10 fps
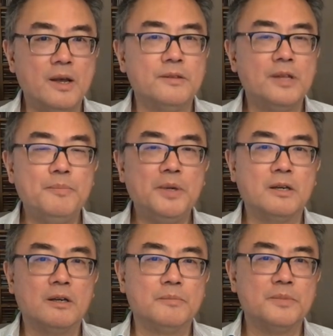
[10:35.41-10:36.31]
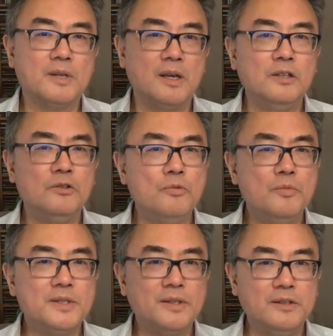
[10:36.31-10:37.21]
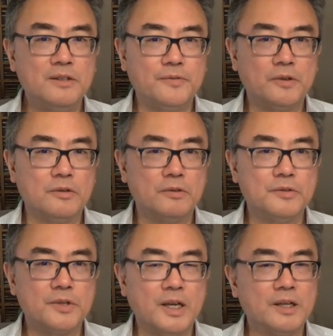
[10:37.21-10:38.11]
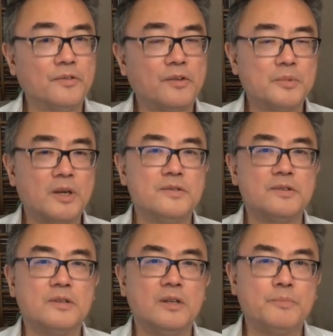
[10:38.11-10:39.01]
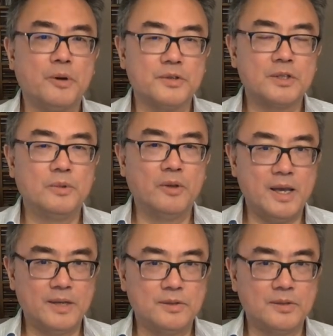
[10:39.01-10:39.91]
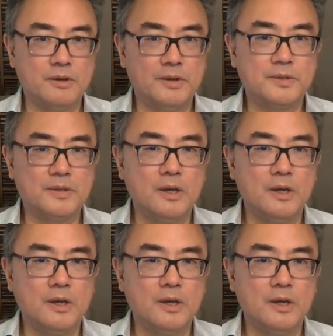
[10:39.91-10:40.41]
that becomes an enormously difficult and in some cases impossible exercise.